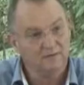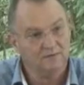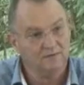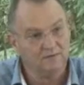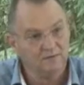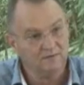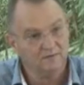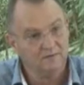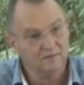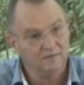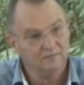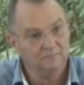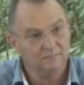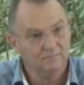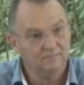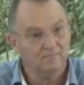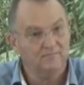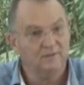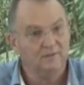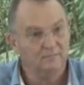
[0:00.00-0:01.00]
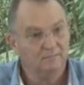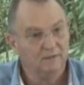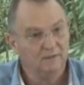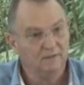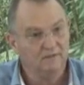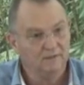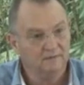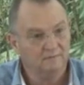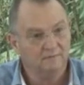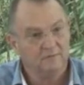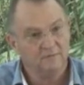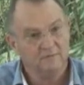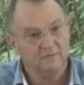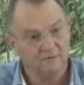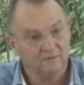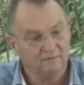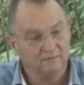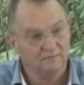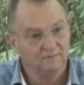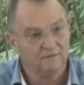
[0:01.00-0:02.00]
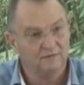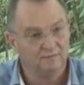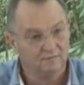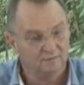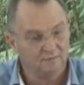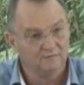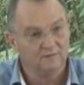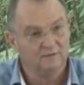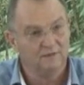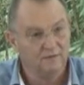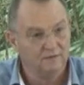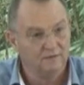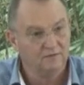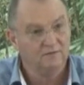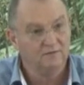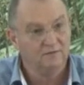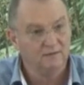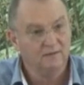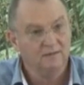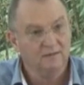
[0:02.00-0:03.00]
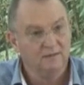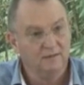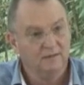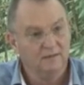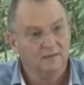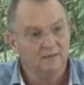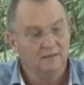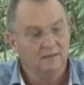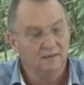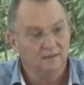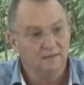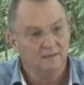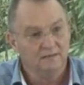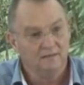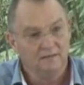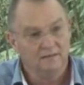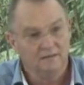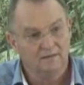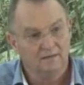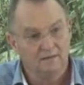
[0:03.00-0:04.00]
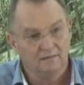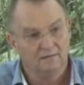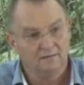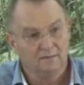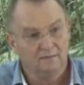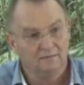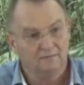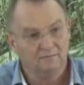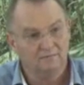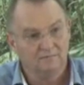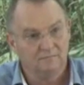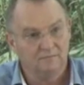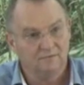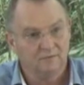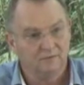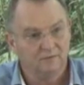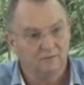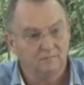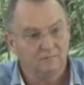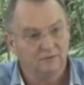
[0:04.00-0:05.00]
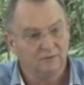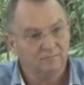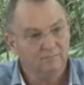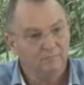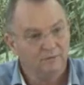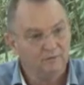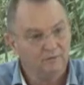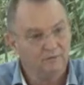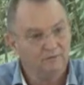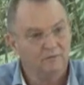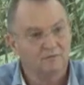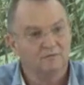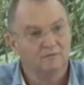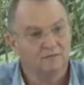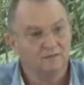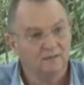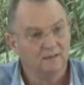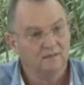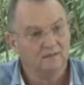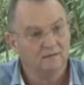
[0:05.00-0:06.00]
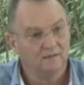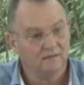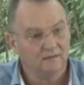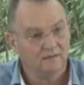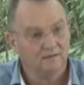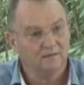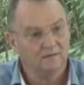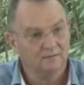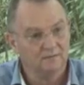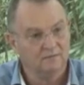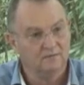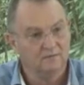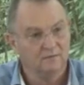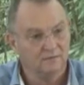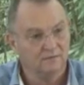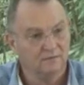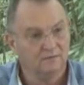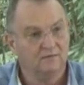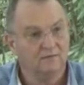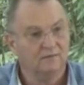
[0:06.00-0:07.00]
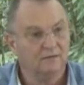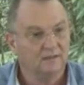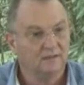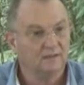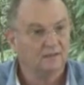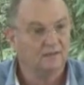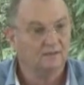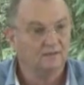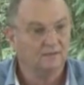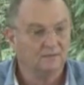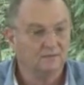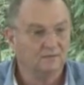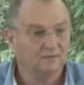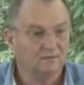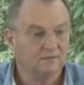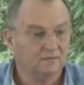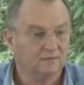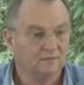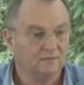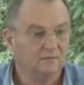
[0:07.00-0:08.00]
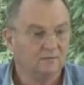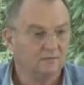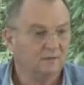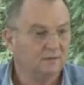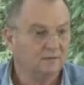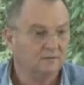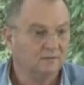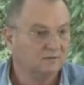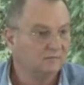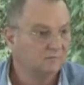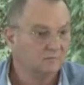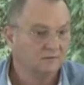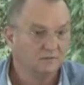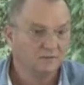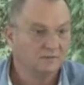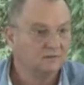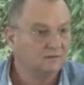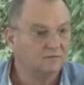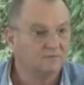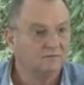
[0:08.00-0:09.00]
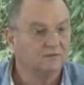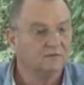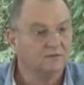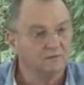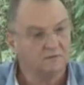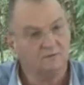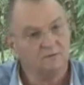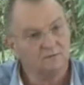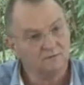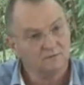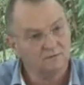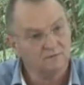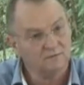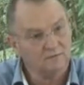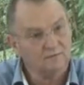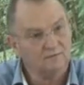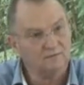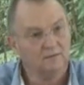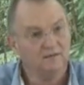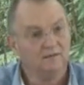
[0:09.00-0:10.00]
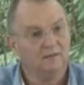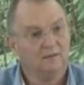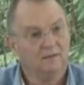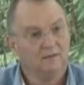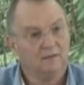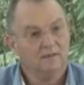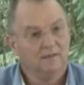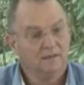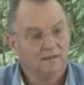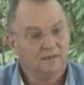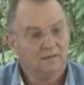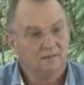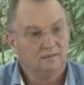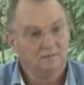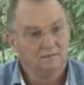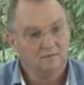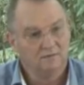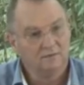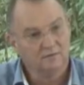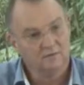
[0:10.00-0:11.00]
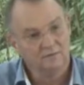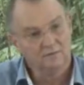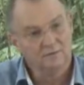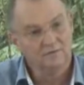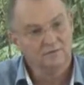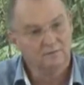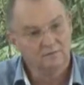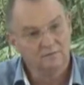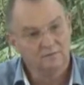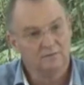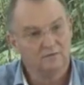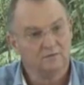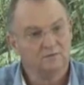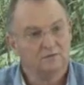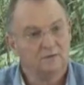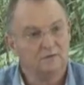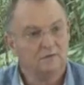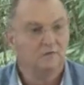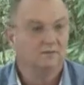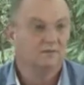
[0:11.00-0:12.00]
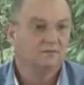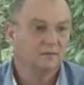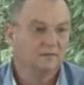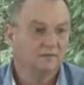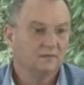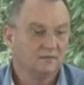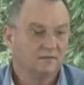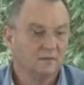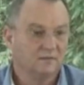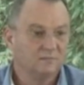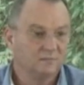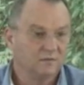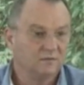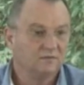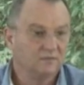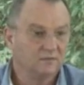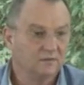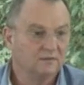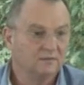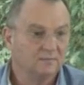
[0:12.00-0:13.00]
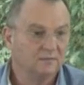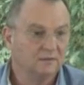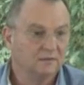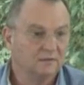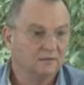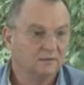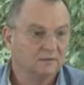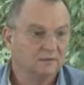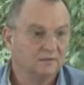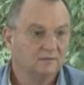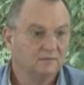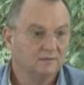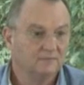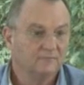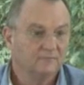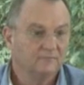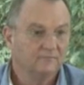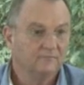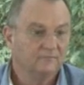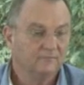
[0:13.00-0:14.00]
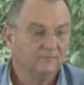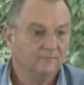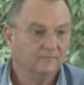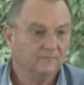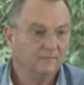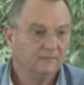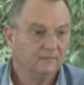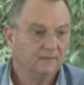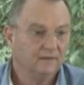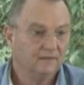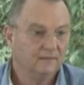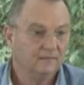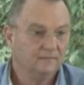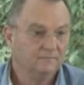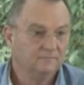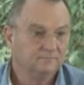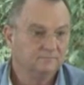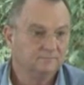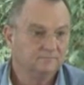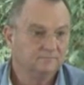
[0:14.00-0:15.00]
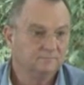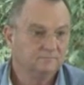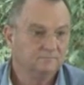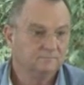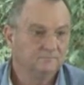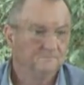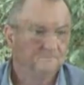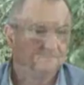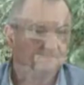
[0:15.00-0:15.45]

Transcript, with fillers: slowly build in more diversification and, and, and you know, bring back the state order on, on, on land that is really not productive and so on. And so slowly, slowly introduce a change. That, that was mm. the idea behind that. Any sign of being invasive?